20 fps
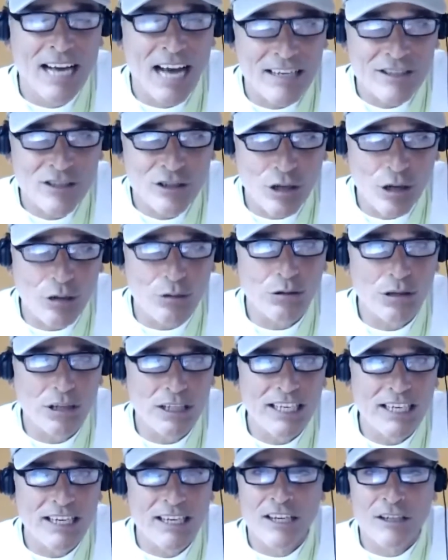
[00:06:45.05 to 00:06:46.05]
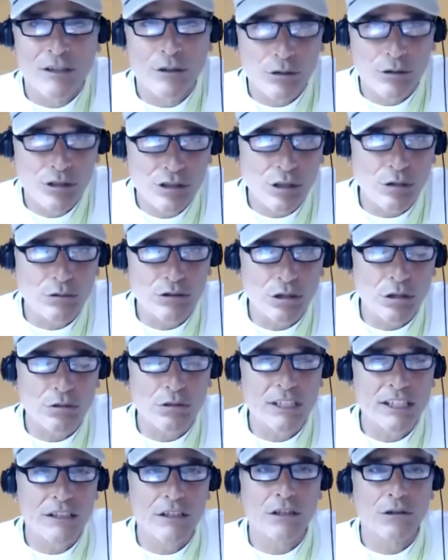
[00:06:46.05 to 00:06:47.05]
I totally, you're so
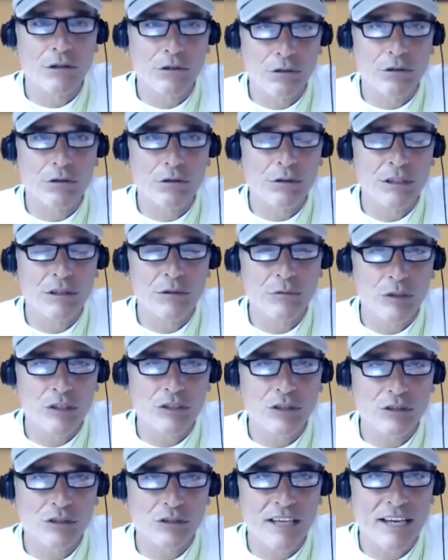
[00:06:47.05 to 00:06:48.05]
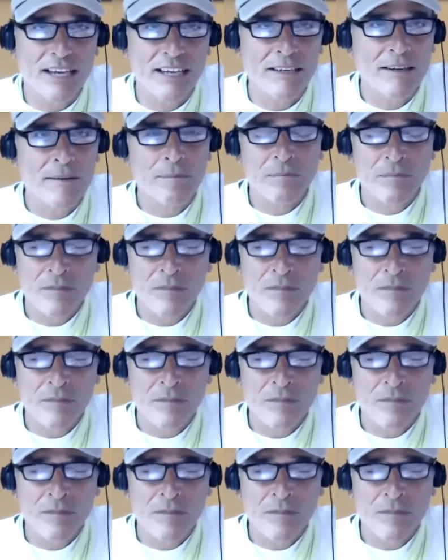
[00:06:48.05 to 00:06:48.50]
totally congruent in what you're saying